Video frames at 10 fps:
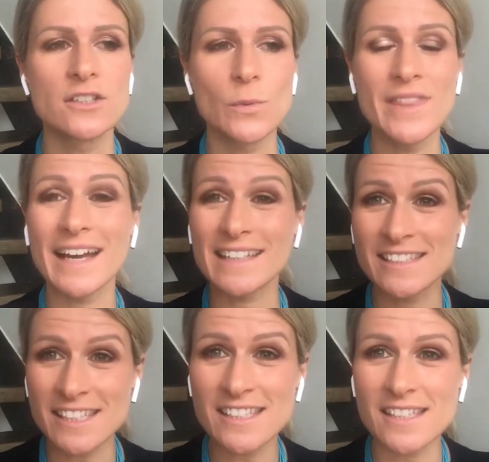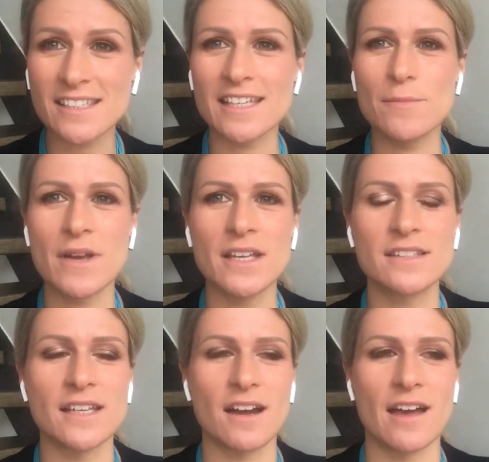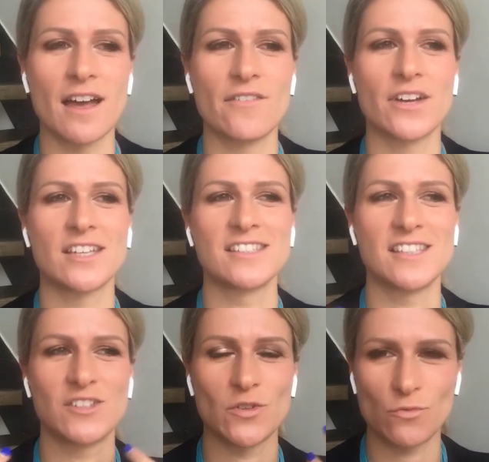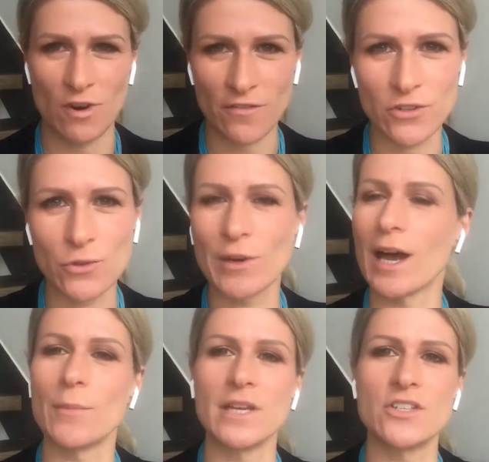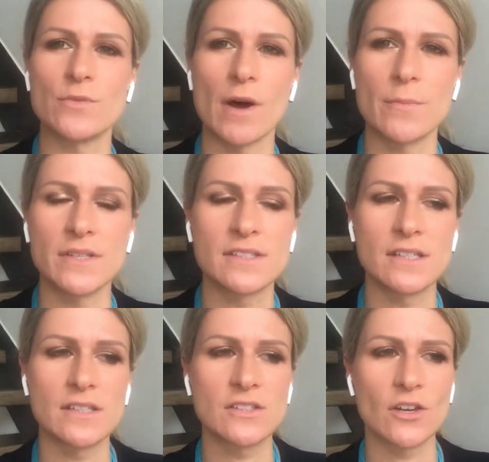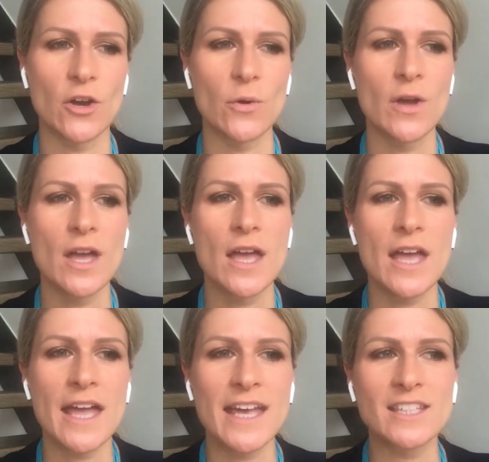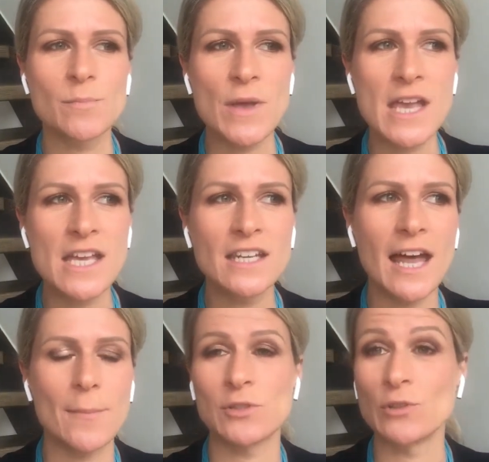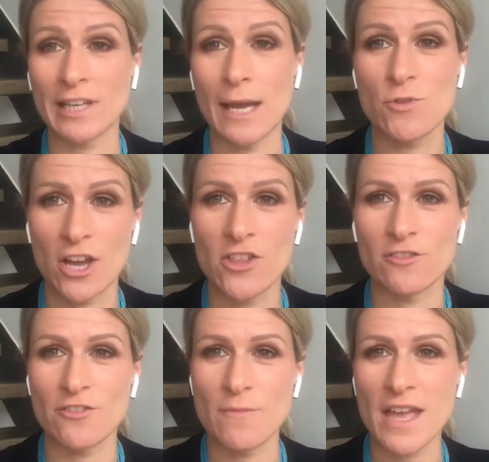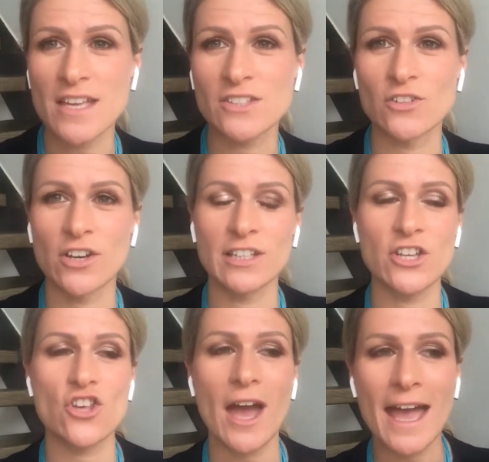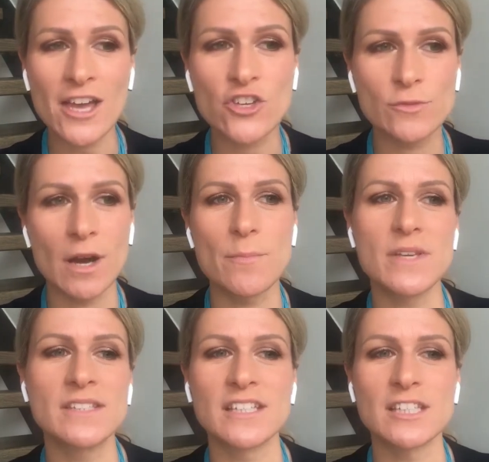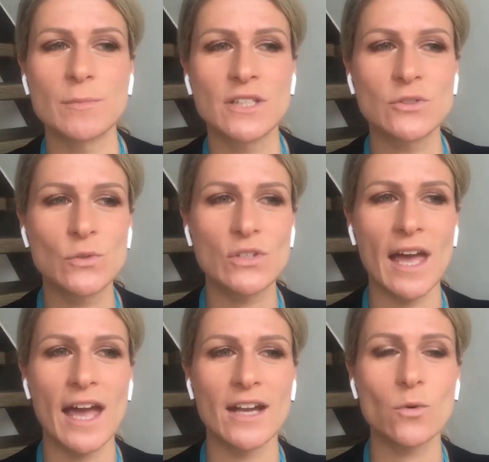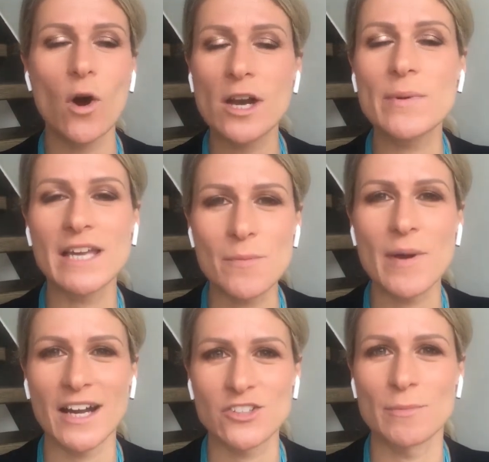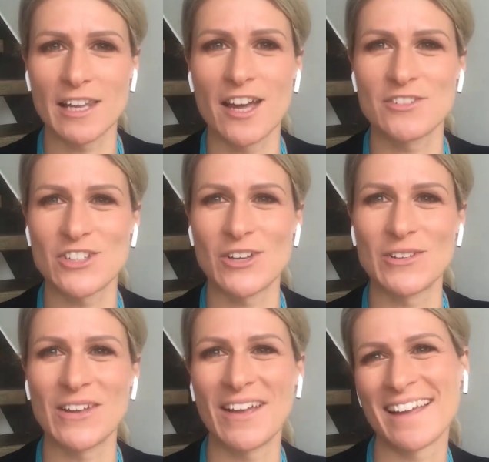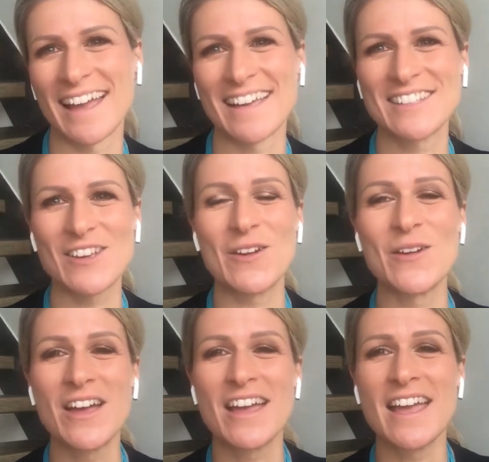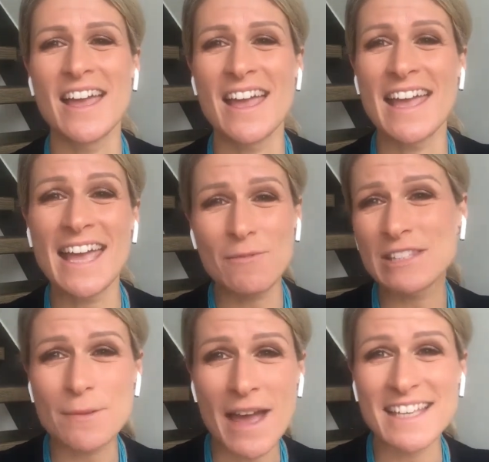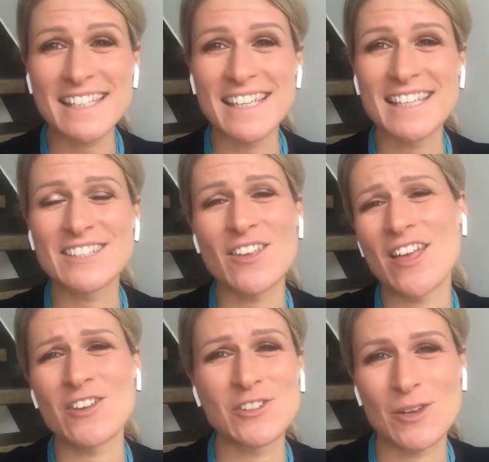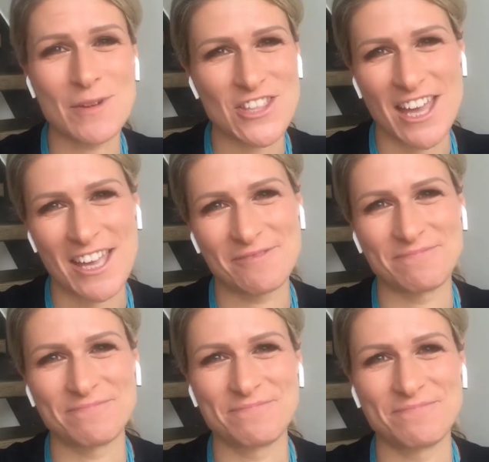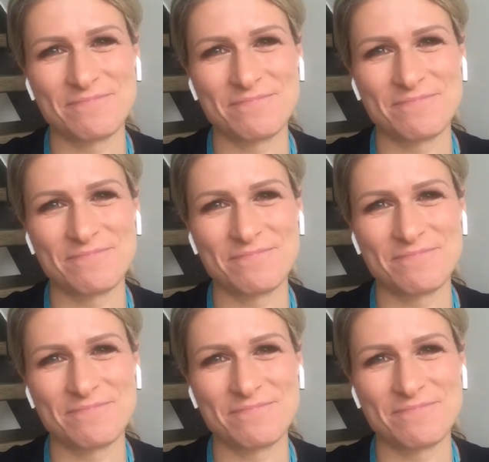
So with that consistency, it means that I have a consistent revenue coming into my business. So it's been an absolute game changer for me. It's not only changed my business, but it's also had quite a big impact on my lifestyle. Okay, so it's amazing. So thank you so much, Kate.